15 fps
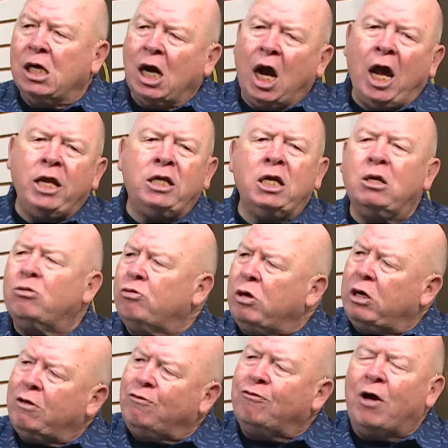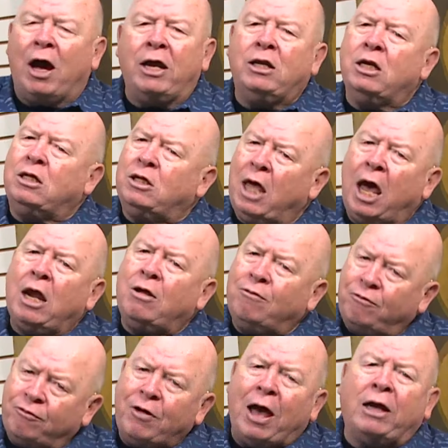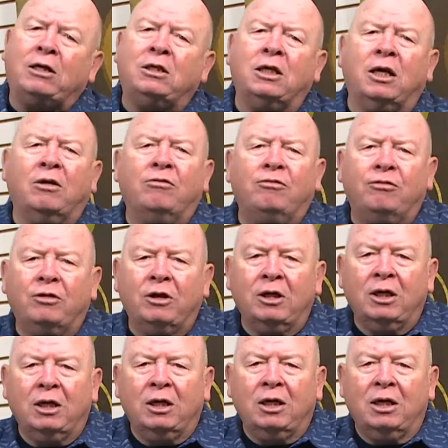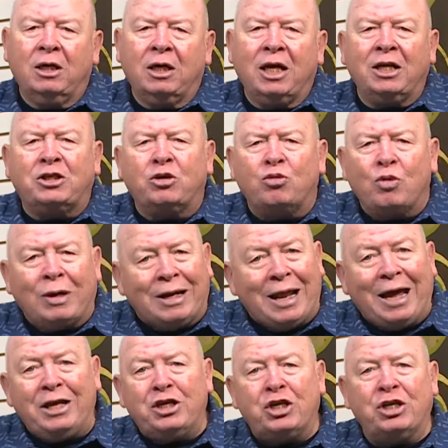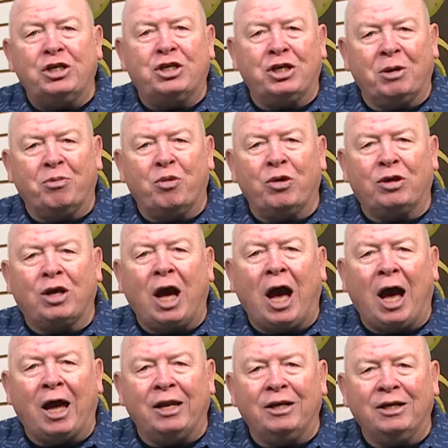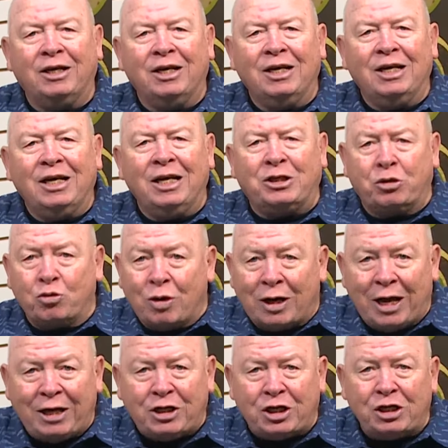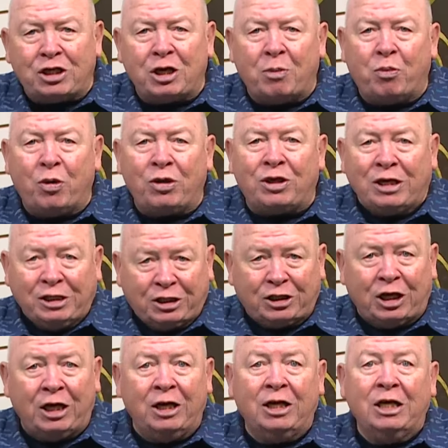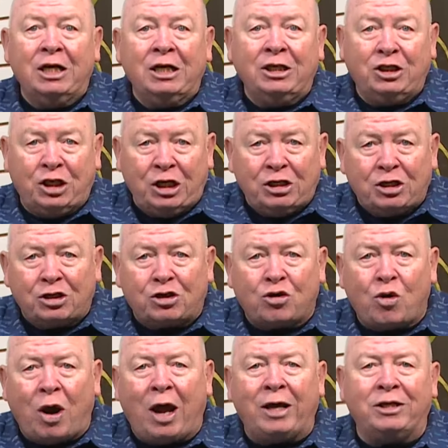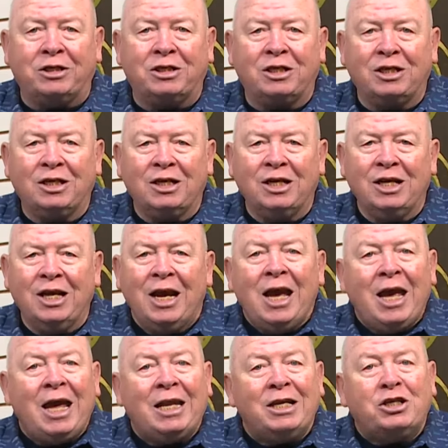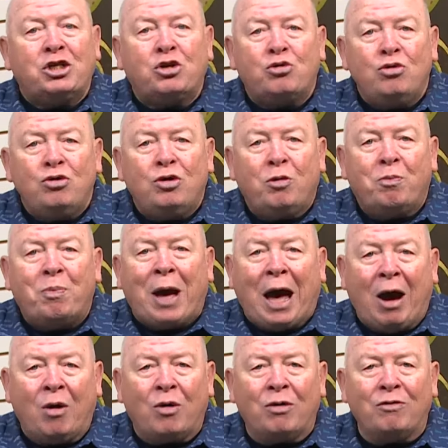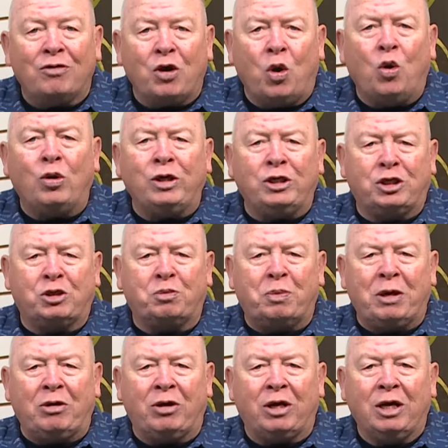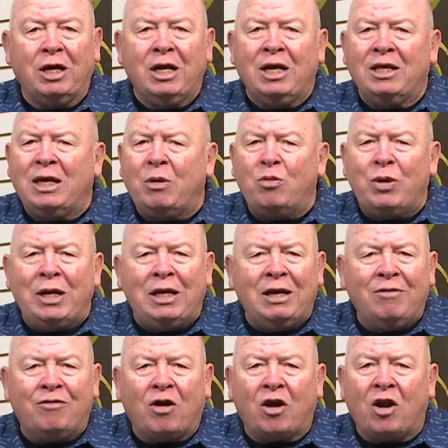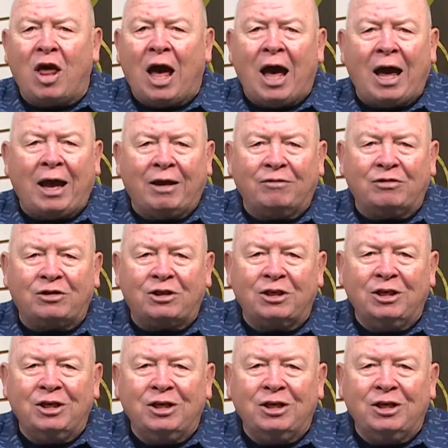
I didn't really find it that effective. It's a relationship with God. It's a relationship with his Son, Jesus Christ. And it's through the power of the Holy Spirit that we live our lives.